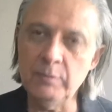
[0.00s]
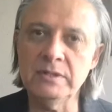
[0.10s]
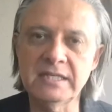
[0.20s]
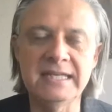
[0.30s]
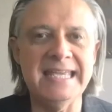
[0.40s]

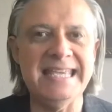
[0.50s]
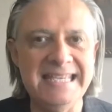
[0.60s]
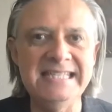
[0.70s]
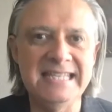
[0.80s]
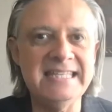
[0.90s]
was an
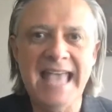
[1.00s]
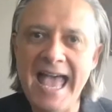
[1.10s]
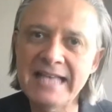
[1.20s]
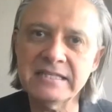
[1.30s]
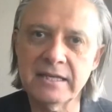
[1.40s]
easy
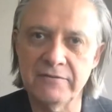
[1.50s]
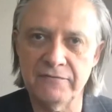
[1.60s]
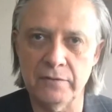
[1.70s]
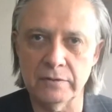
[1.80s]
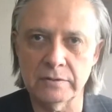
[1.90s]
task at
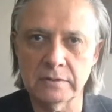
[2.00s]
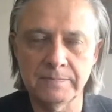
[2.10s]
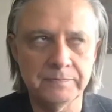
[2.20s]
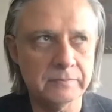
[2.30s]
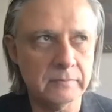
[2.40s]
first.
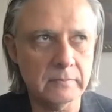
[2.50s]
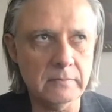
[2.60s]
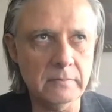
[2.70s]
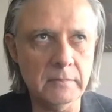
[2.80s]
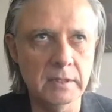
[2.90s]

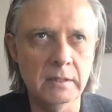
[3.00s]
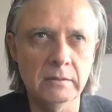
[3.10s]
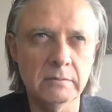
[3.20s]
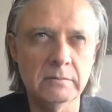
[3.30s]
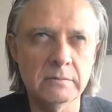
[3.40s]

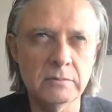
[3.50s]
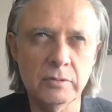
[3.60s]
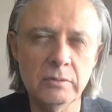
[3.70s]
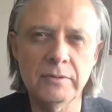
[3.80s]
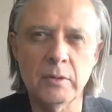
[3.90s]

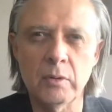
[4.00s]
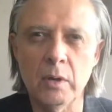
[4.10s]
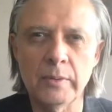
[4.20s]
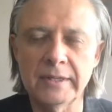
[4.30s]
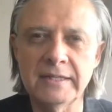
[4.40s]
True, there were
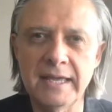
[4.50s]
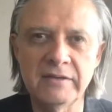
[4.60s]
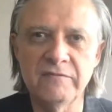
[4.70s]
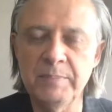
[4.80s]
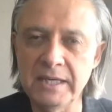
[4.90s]
already
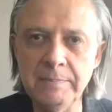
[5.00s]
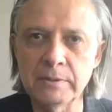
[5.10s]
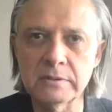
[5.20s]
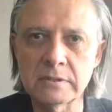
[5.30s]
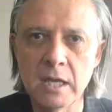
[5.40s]
native
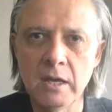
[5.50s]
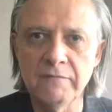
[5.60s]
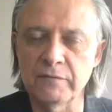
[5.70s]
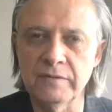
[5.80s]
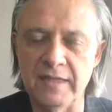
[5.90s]
peoples
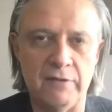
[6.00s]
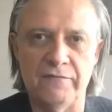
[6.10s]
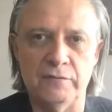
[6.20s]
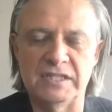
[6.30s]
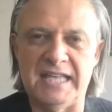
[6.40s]
there
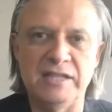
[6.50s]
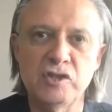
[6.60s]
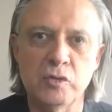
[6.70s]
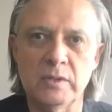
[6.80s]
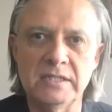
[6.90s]
for
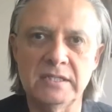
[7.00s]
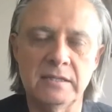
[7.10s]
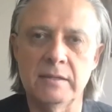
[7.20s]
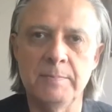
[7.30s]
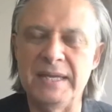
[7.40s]
centuries
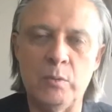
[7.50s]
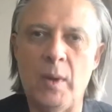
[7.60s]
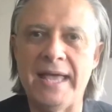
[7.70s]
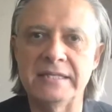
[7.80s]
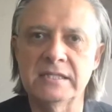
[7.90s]
in the
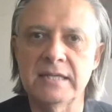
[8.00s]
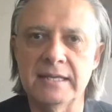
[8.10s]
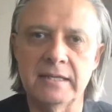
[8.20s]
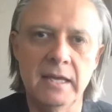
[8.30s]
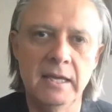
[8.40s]
Midwest
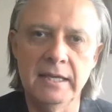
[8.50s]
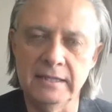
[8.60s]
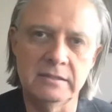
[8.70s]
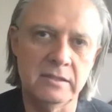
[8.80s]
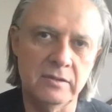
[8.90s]
and
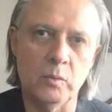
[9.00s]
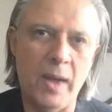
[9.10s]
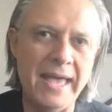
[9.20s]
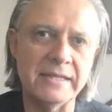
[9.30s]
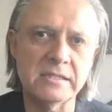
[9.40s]
into the
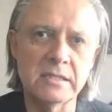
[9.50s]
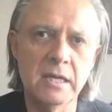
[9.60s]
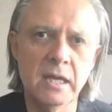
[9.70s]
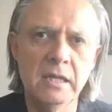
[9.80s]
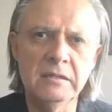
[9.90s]
West.
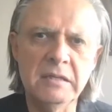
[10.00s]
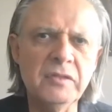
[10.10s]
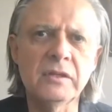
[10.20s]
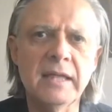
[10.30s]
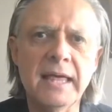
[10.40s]

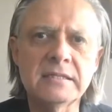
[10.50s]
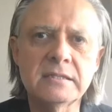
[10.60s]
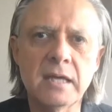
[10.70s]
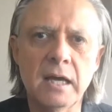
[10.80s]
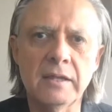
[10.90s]

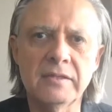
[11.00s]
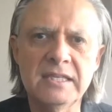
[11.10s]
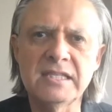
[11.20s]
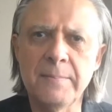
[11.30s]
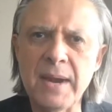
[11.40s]
Nonetheless,
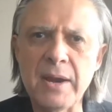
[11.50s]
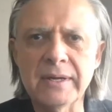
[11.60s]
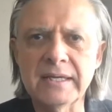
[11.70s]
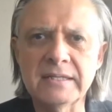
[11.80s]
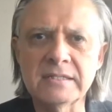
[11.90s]
these
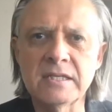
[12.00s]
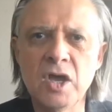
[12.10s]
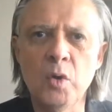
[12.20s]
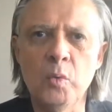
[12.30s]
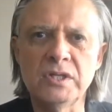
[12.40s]
Americans
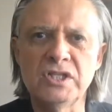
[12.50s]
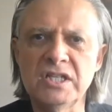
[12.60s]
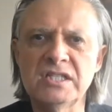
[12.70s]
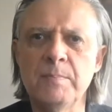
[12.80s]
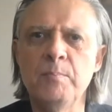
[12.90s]
would
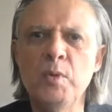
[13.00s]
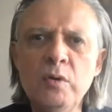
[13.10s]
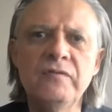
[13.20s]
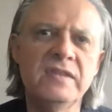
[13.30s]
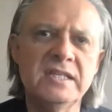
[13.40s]
just
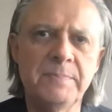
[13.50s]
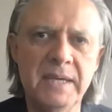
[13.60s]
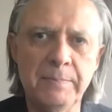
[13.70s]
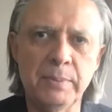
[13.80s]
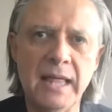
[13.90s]
move these
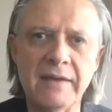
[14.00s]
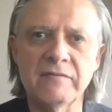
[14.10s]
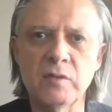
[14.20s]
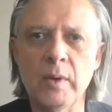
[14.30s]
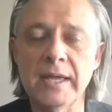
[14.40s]
people out
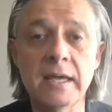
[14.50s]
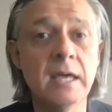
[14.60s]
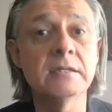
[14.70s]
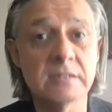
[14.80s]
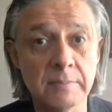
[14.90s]
of the way,
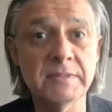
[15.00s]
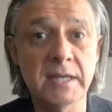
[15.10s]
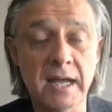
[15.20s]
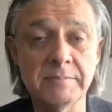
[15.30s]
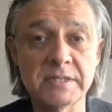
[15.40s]

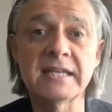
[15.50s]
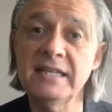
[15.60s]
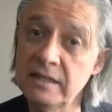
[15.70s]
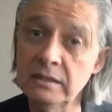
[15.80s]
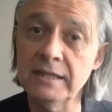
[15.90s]
sometimes
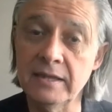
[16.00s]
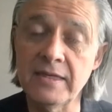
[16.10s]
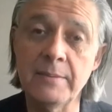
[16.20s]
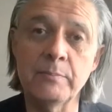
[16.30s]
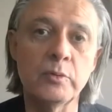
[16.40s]
killing
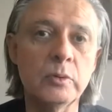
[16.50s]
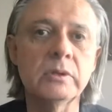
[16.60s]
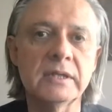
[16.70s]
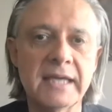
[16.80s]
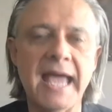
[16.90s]
them
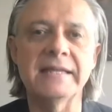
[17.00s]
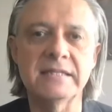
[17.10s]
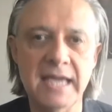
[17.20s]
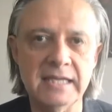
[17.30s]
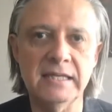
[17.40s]
brutally and
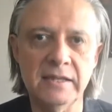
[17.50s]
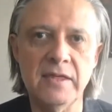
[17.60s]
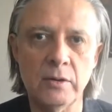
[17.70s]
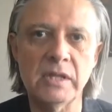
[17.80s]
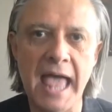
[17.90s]
taking
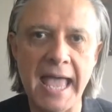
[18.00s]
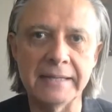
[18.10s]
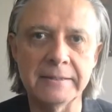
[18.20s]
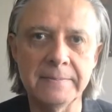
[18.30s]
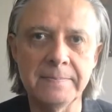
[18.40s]
their land.